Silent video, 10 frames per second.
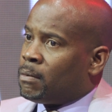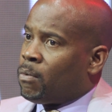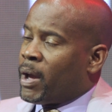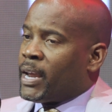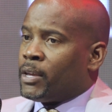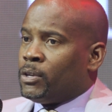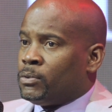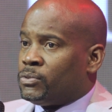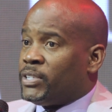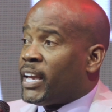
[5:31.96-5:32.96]
Why not
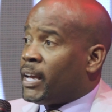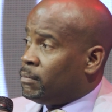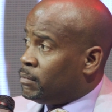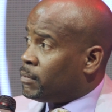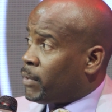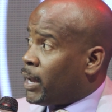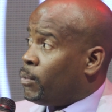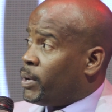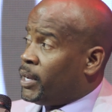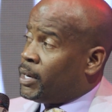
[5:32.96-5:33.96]
use debt, right,
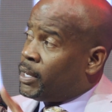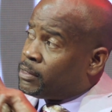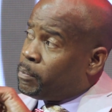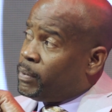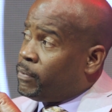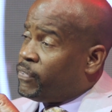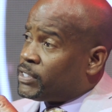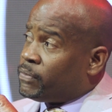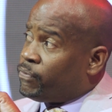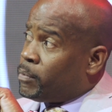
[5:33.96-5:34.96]
where you're going to get the
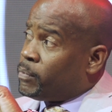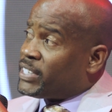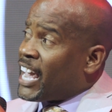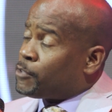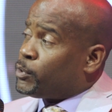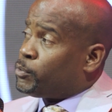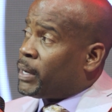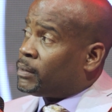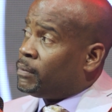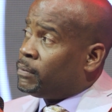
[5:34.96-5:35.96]
benefits from a tax
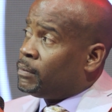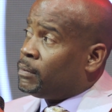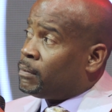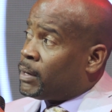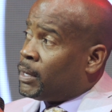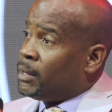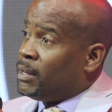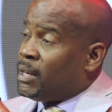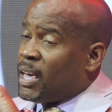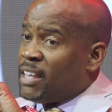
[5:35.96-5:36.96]
perspective, right?
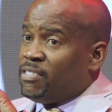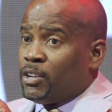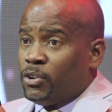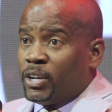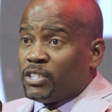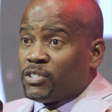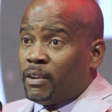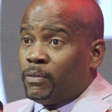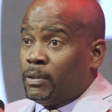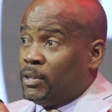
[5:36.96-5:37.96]
And then you're going to
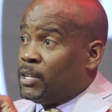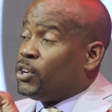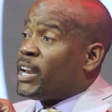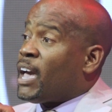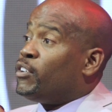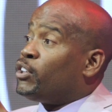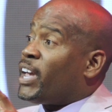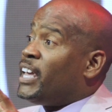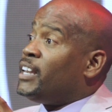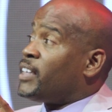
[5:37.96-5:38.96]
save, then you're going to have another
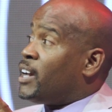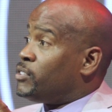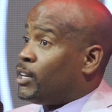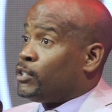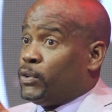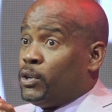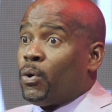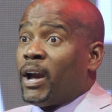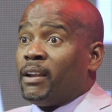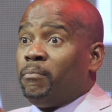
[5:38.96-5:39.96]
$80,000 for you to
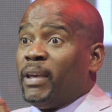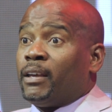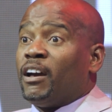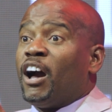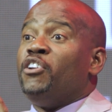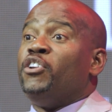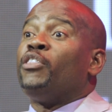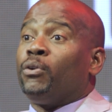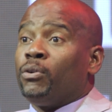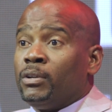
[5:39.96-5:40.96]
go out and make
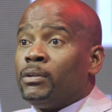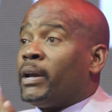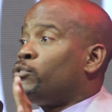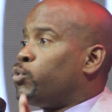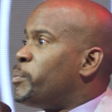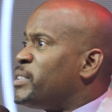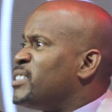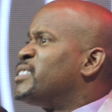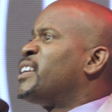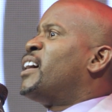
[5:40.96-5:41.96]
another, right,
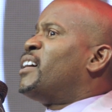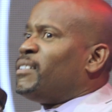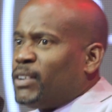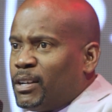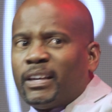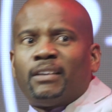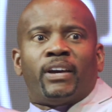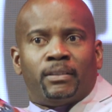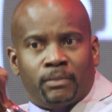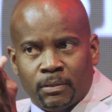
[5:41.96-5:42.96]
20% down of $100,000,
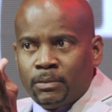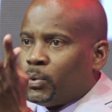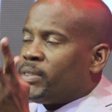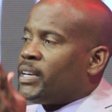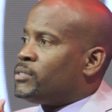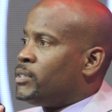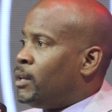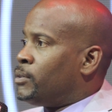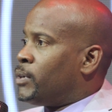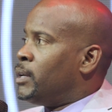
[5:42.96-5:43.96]
right,
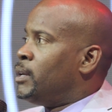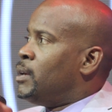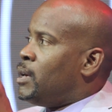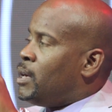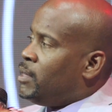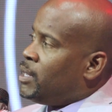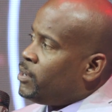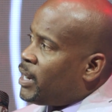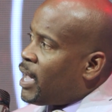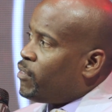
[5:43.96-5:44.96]
$20,000, right? And then you're
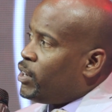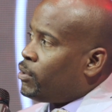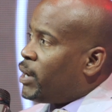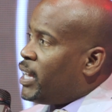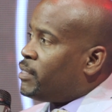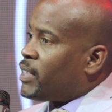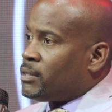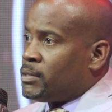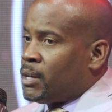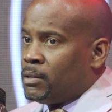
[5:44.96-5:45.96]
going to have another
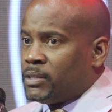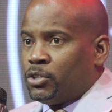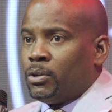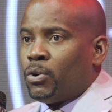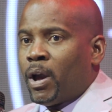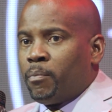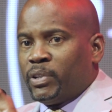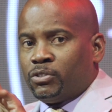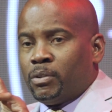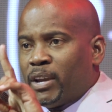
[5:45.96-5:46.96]
$80,000 that you can go out and
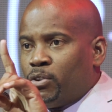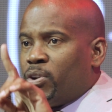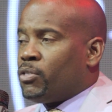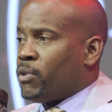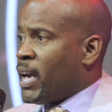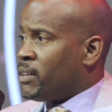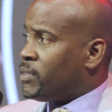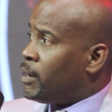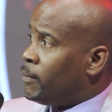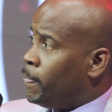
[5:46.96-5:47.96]
potentially buy you another
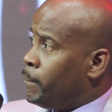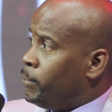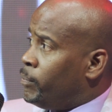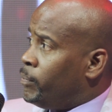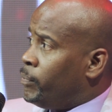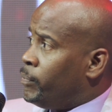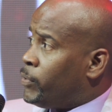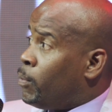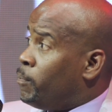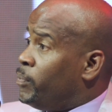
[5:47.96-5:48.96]
asset.
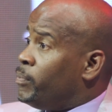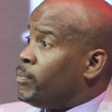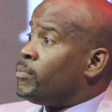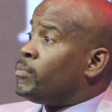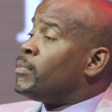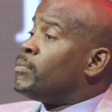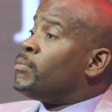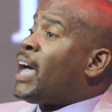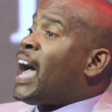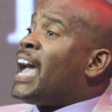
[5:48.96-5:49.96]
So
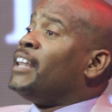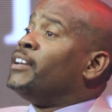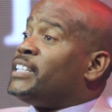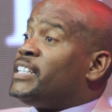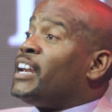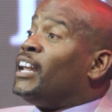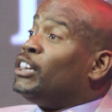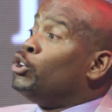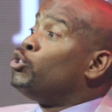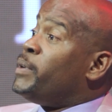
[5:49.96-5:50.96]
I look at debt a
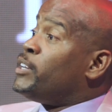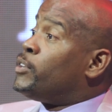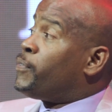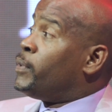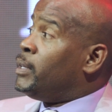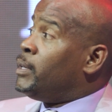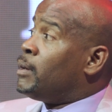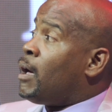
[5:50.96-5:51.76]
little bit differently.